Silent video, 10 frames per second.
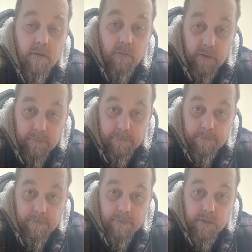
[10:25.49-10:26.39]
Right,
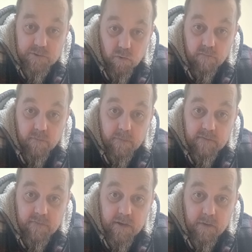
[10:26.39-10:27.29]
that's all from
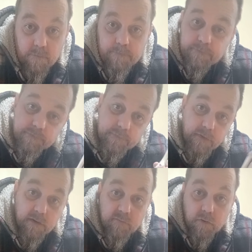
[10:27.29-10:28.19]
me for now.
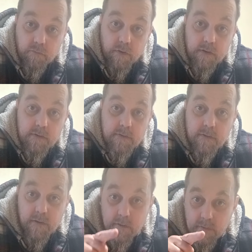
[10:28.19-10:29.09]
I've got to run.
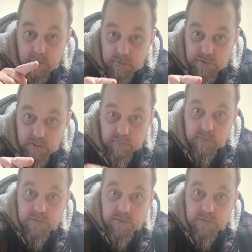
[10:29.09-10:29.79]
Chat to you